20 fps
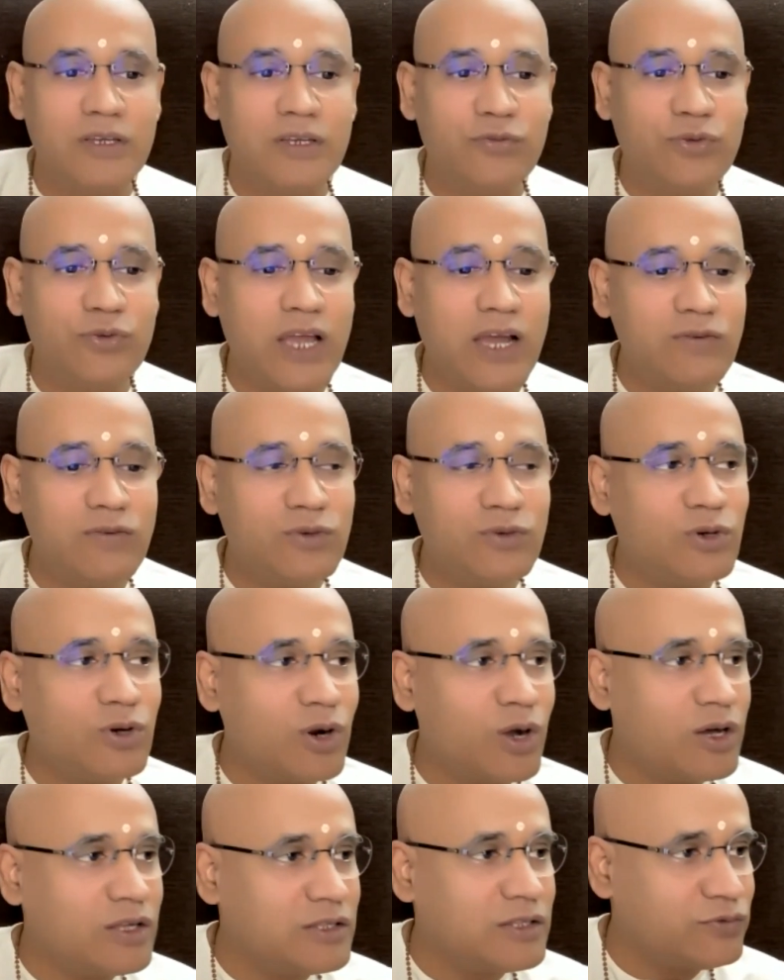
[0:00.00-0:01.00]
If you have to
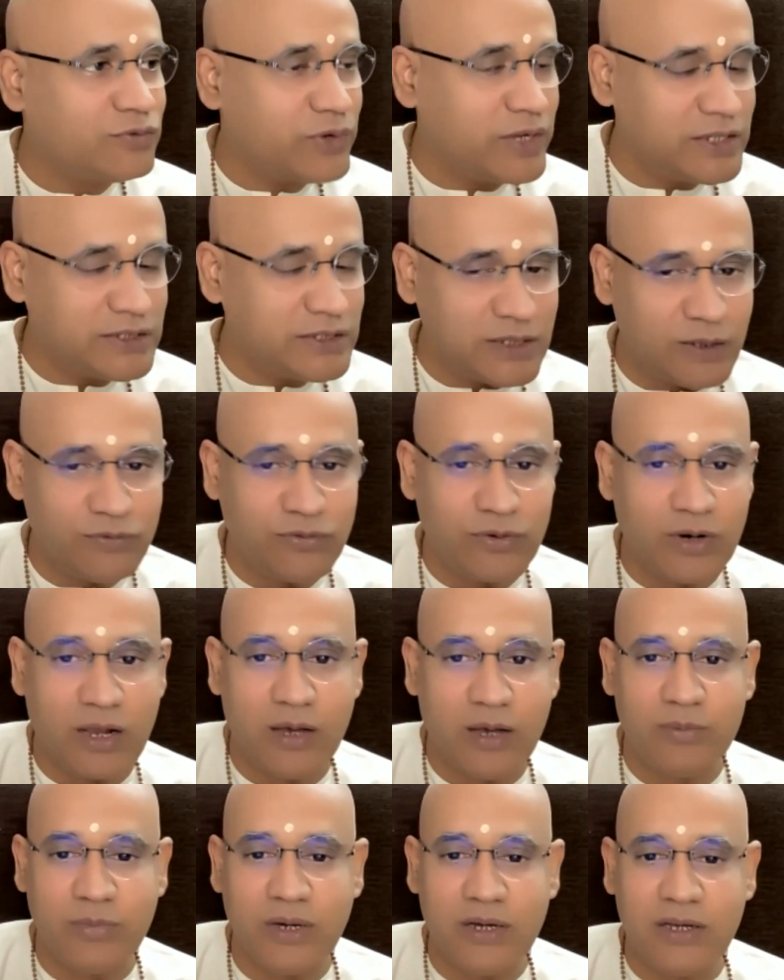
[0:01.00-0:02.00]
draw the face of
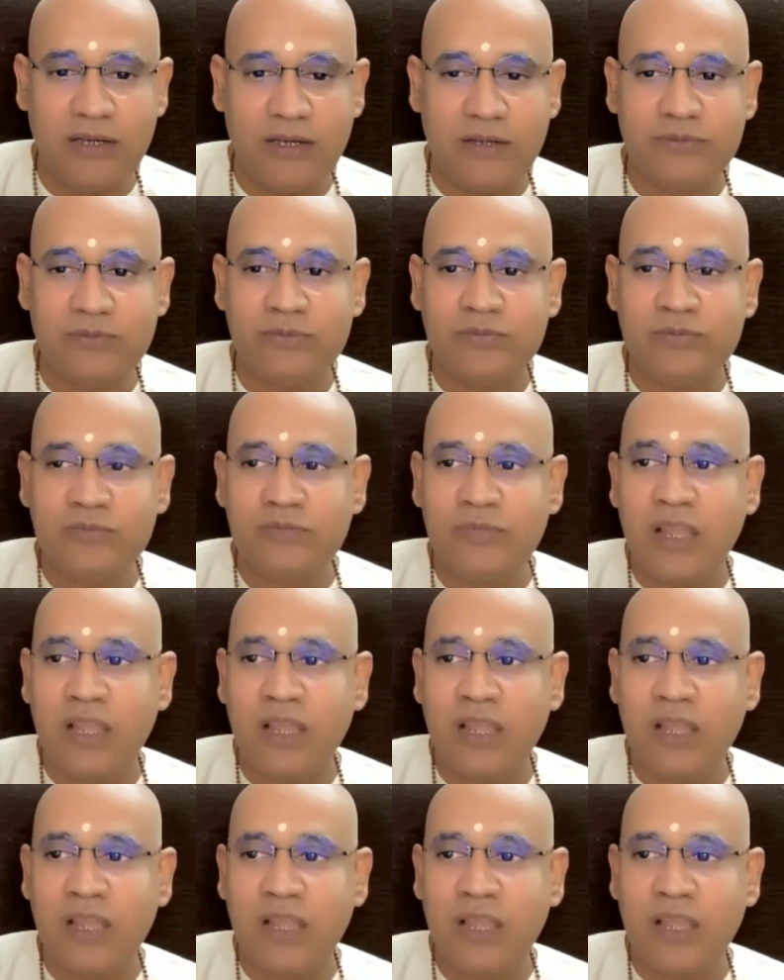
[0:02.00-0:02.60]
Rama,